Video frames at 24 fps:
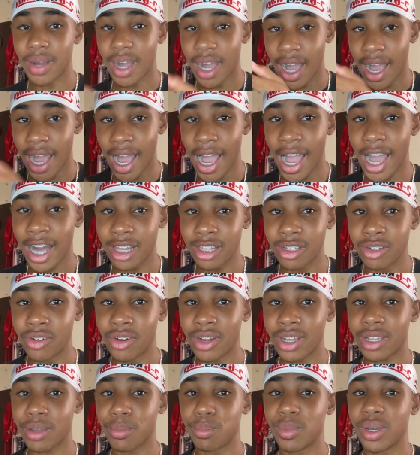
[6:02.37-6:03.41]
I highly
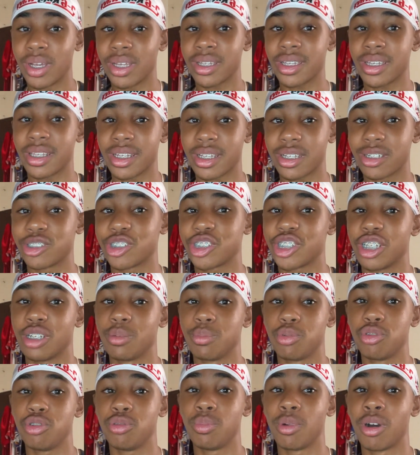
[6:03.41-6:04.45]
recommend getting a
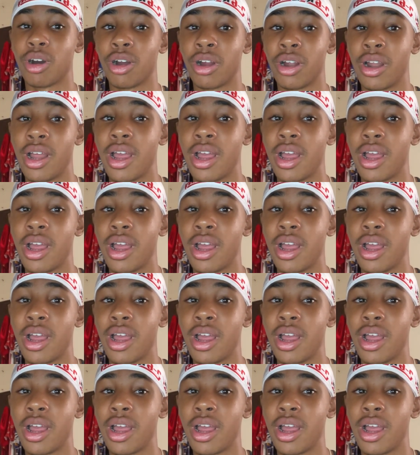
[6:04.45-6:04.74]
shampoo bar,